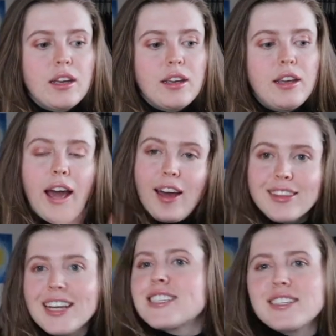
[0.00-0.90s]
yeah,
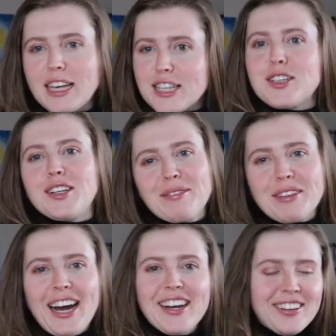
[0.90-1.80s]
that's all I'm
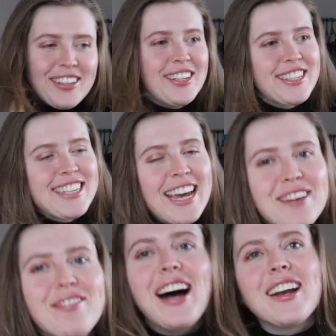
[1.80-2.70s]
kind of gonna say
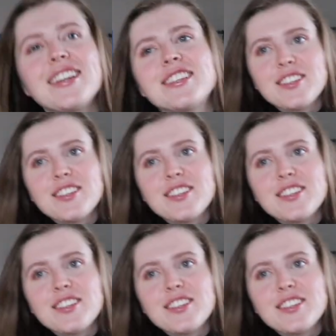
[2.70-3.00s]
about it.